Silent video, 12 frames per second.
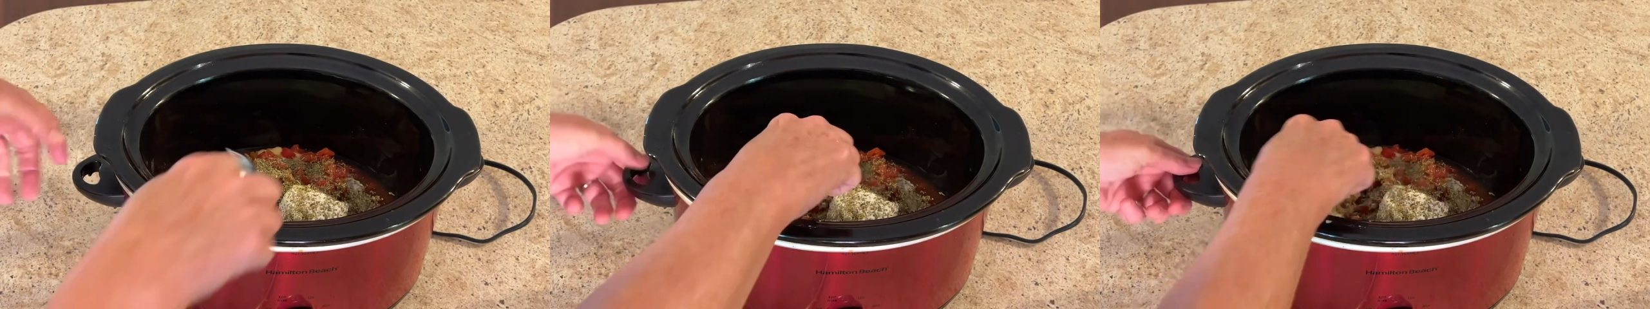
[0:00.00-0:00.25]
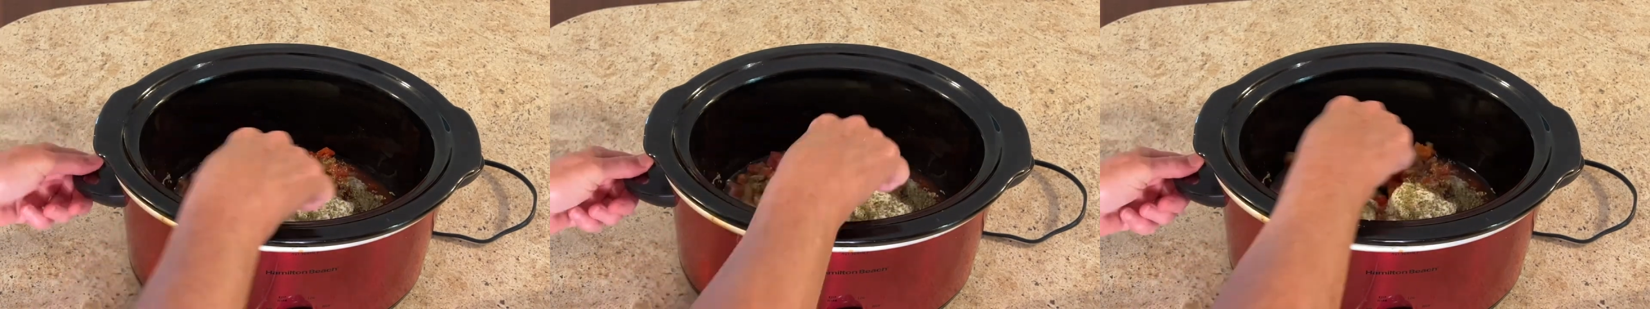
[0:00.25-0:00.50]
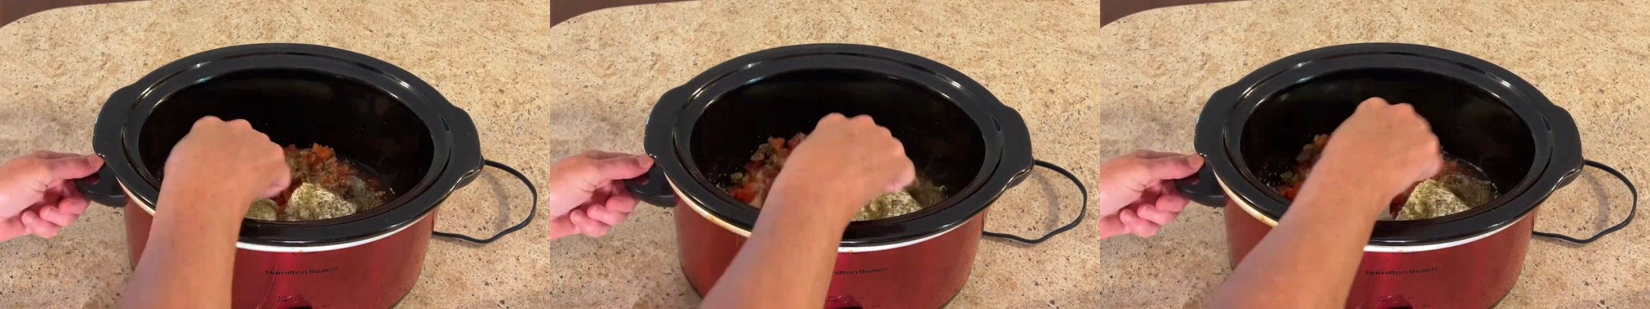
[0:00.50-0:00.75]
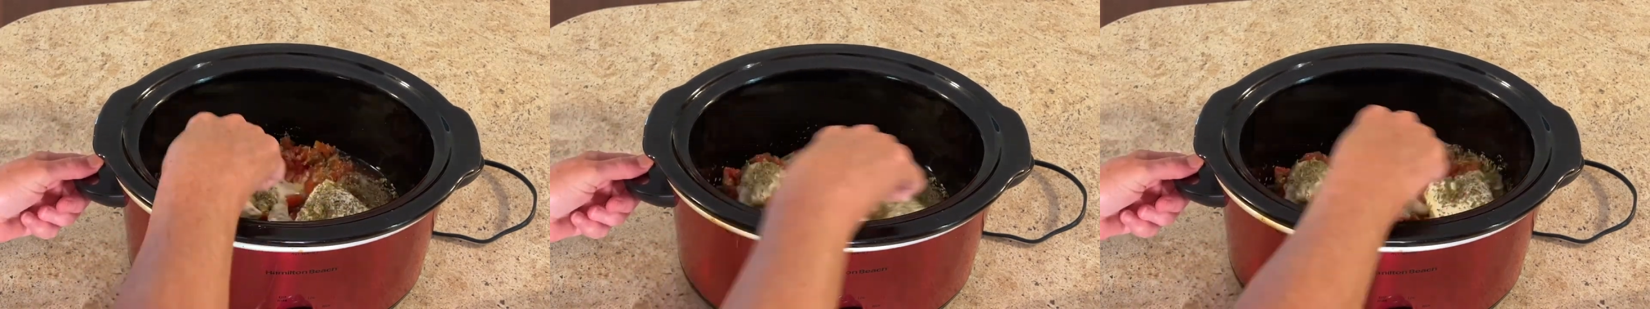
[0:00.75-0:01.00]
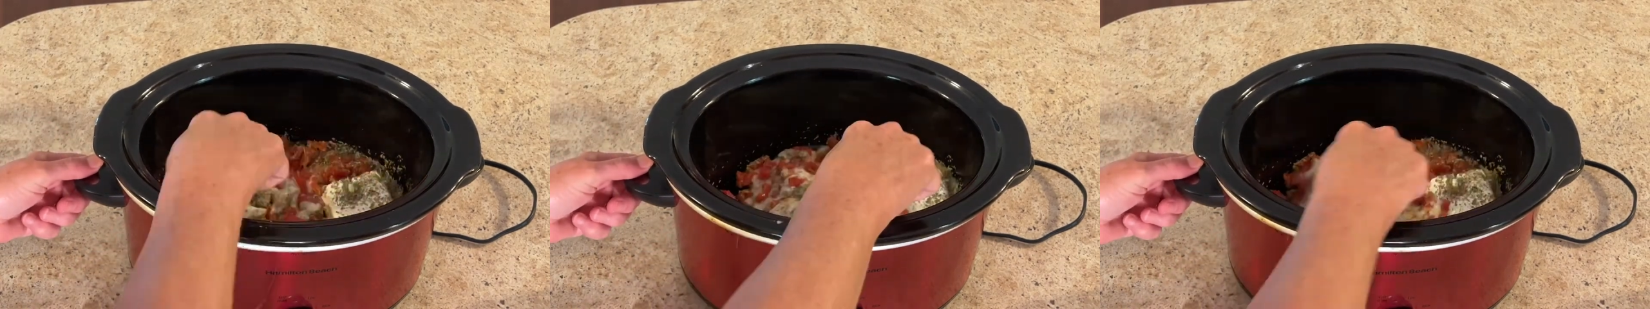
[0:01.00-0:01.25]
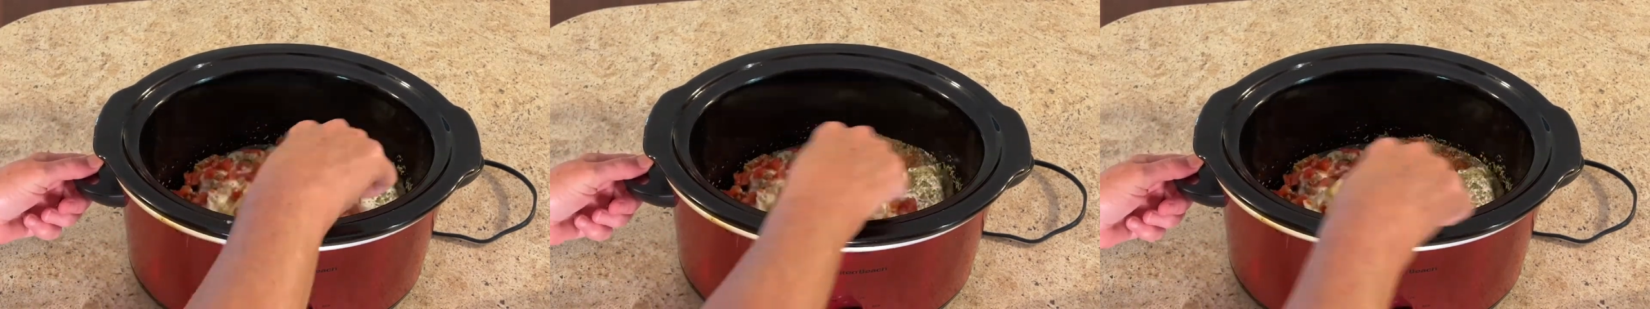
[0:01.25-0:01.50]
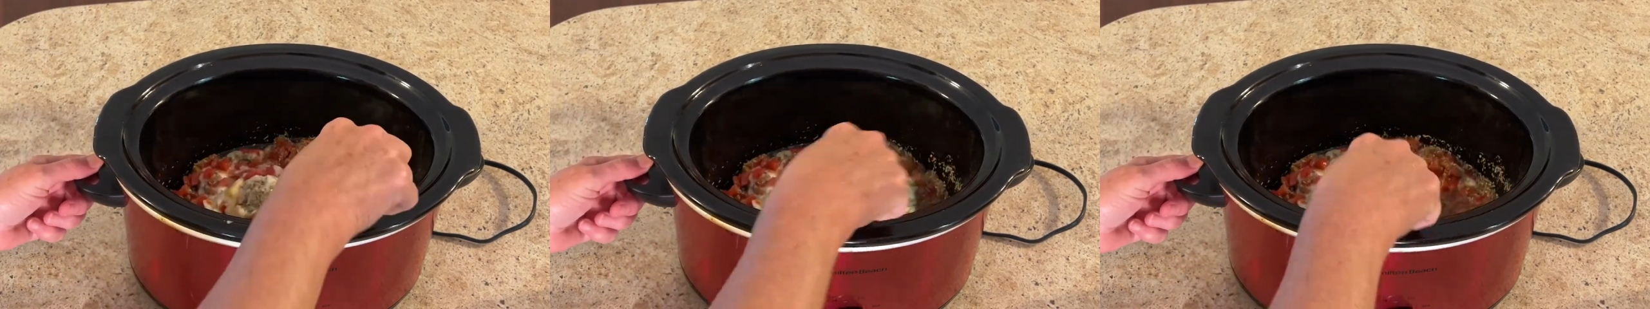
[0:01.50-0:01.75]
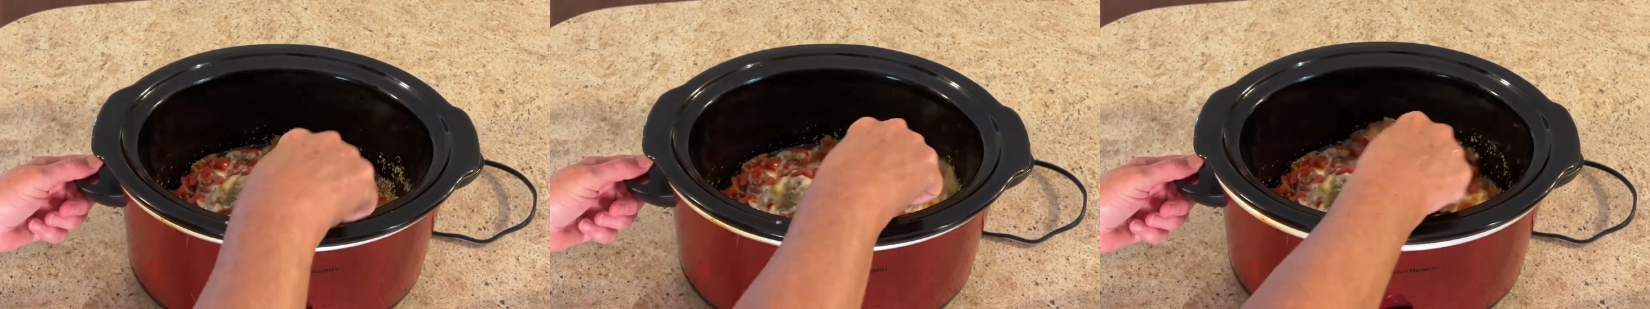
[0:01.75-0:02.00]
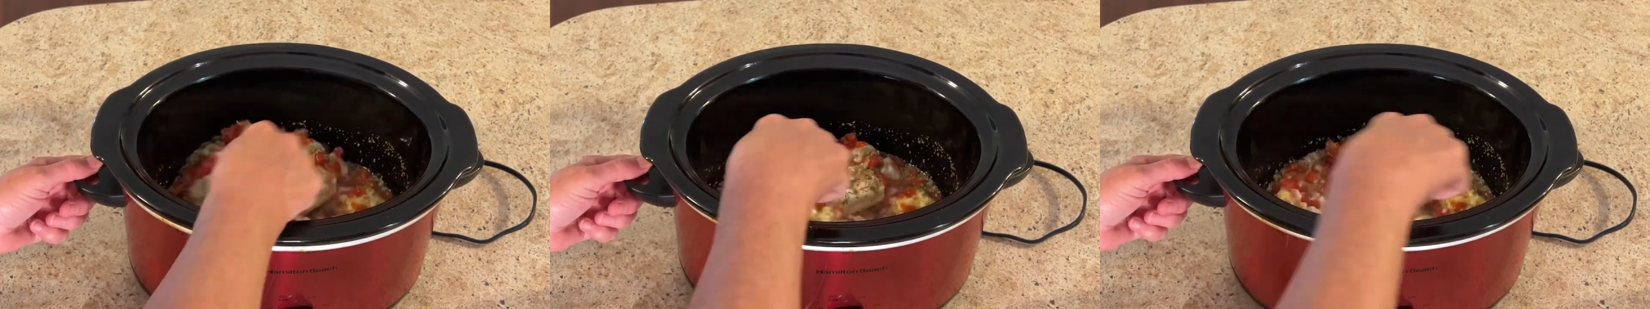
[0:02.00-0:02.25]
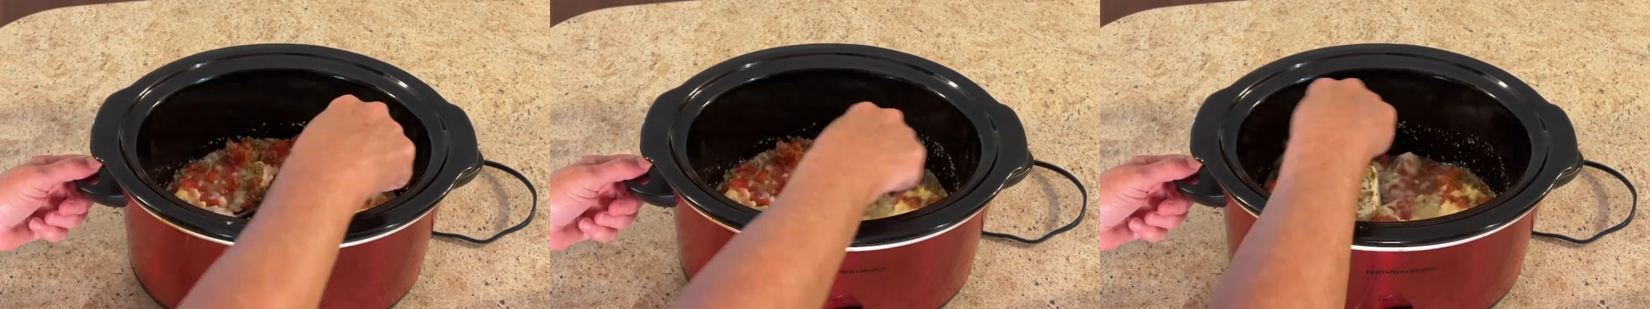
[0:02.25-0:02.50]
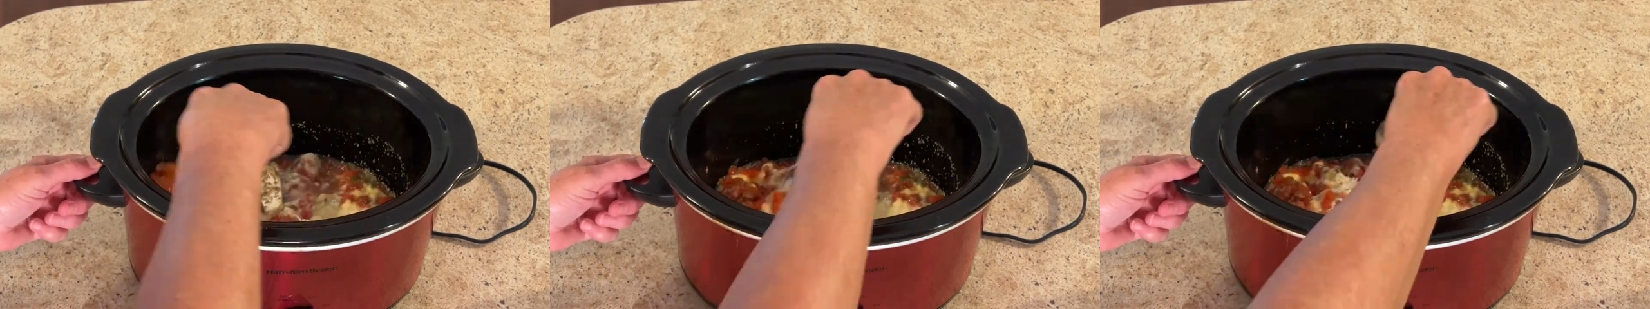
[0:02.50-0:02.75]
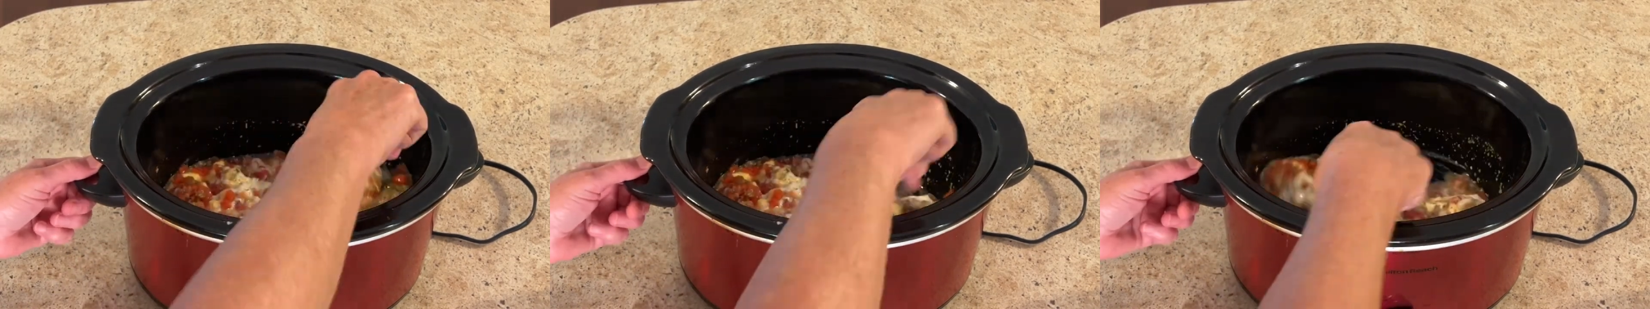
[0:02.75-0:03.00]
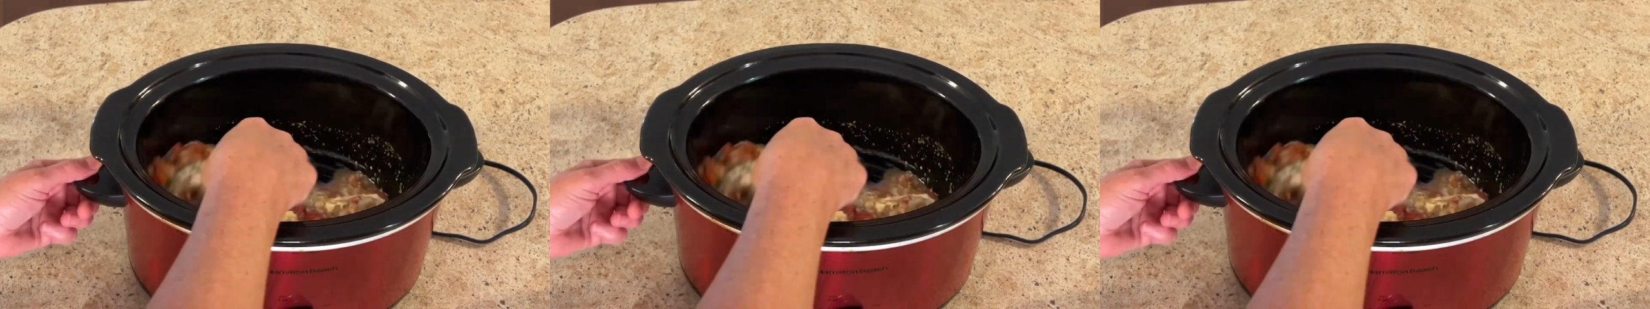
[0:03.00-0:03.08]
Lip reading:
[unreadable: no face in view]